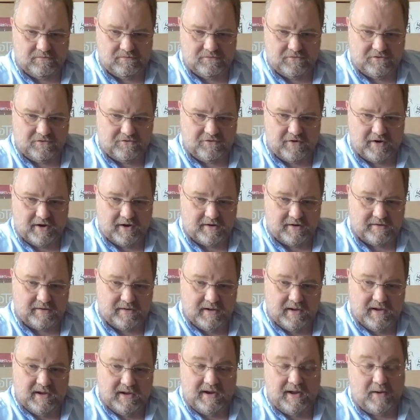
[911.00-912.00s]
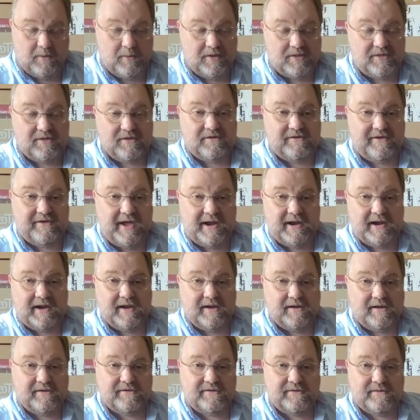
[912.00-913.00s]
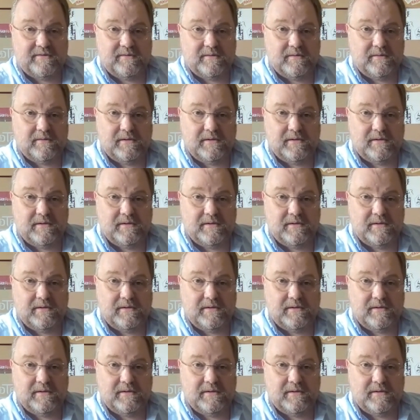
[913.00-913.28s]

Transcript: strict. Now with the Technics,